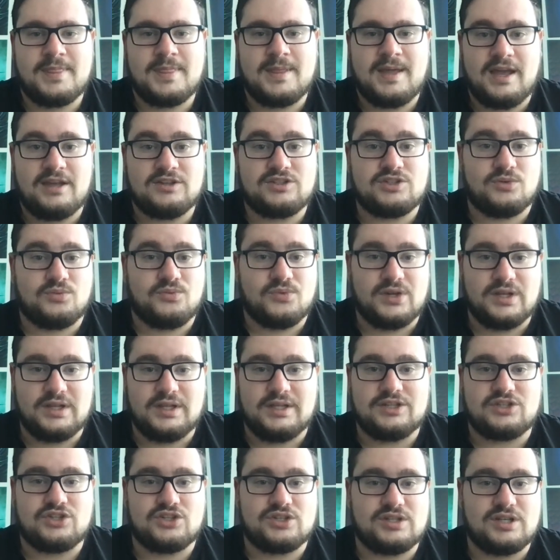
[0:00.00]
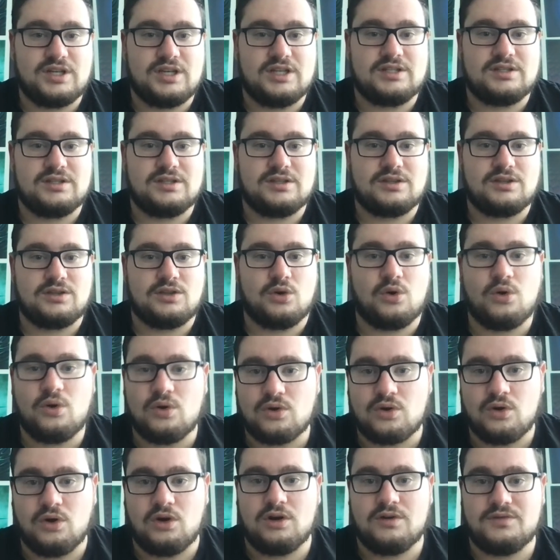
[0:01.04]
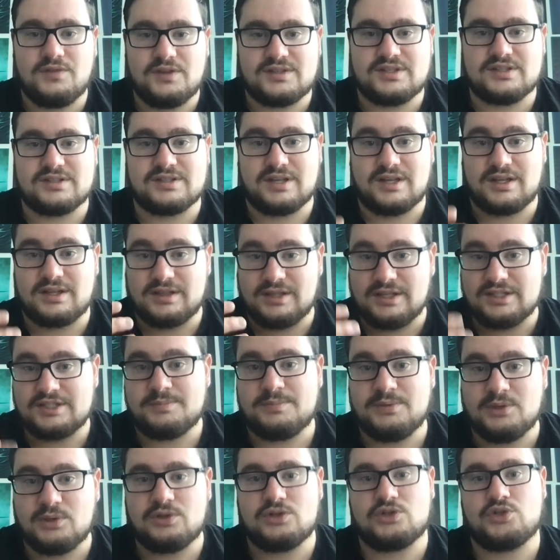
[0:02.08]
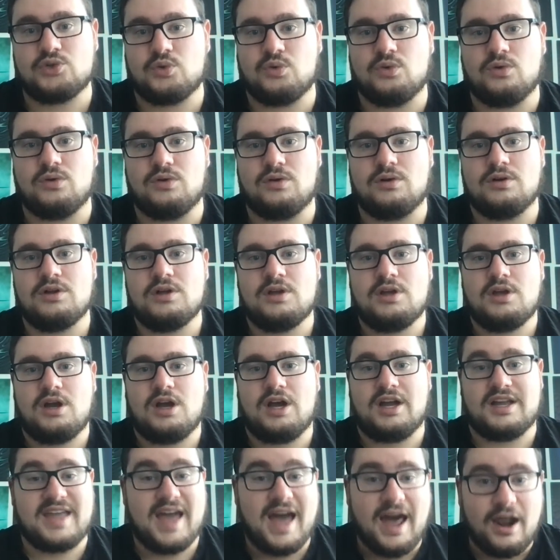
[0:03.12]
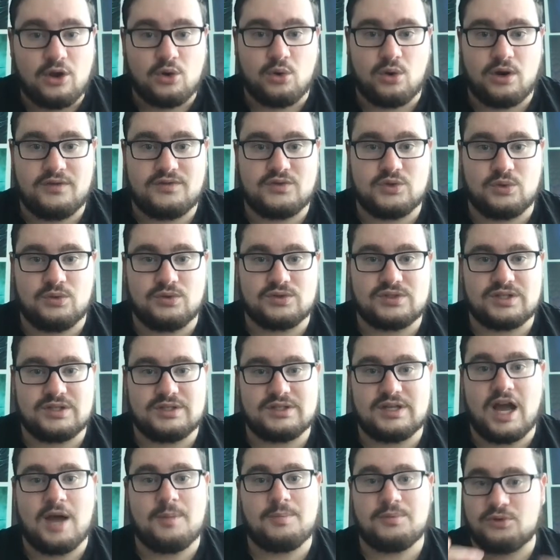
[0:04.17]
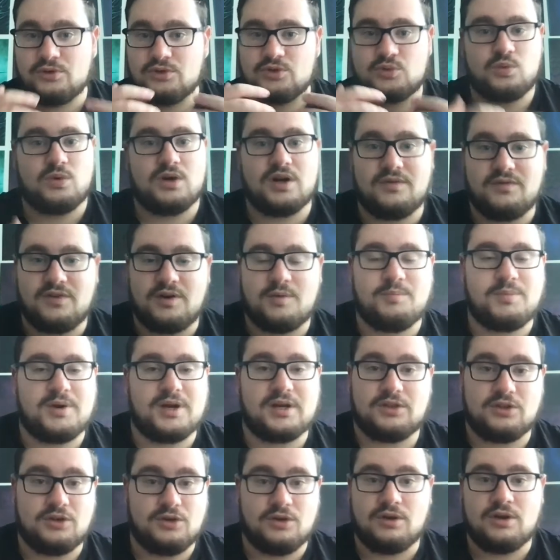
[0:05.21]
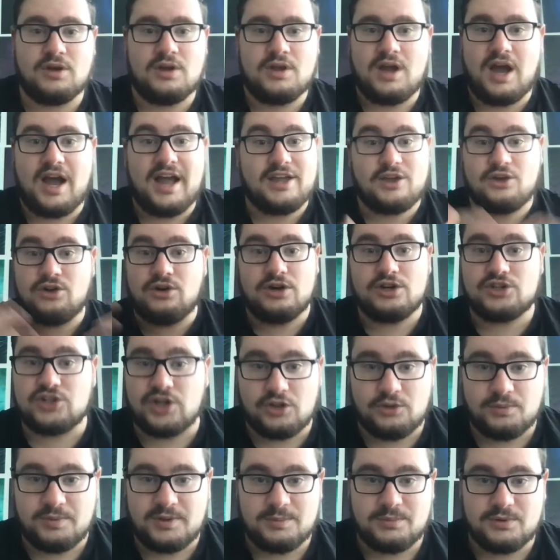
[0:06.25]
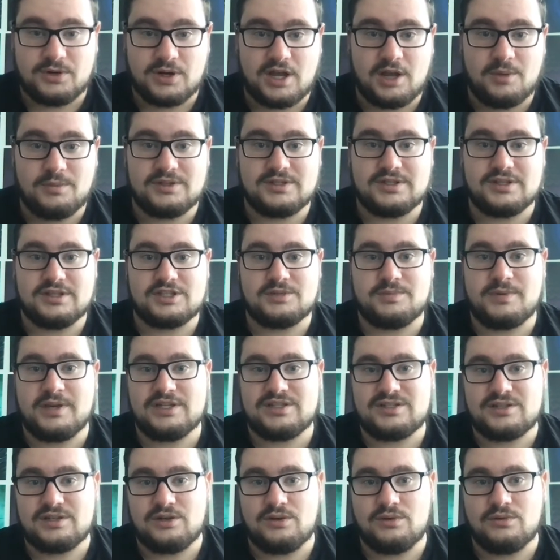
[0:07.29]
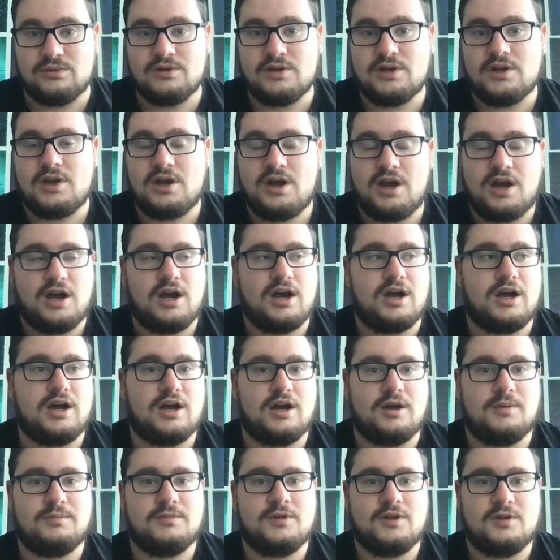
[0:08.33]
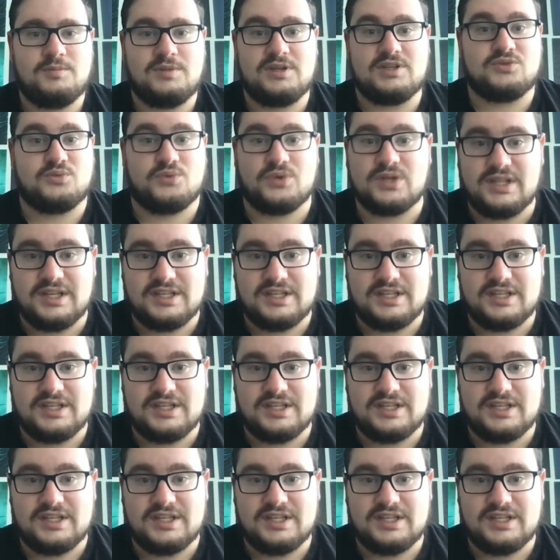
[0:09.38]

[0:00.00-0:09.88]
And so really, it's just the whole goal of this is like, let's build a tool a category of tools, and Doppler is one of them. But I encourage other people to come into the space too, because really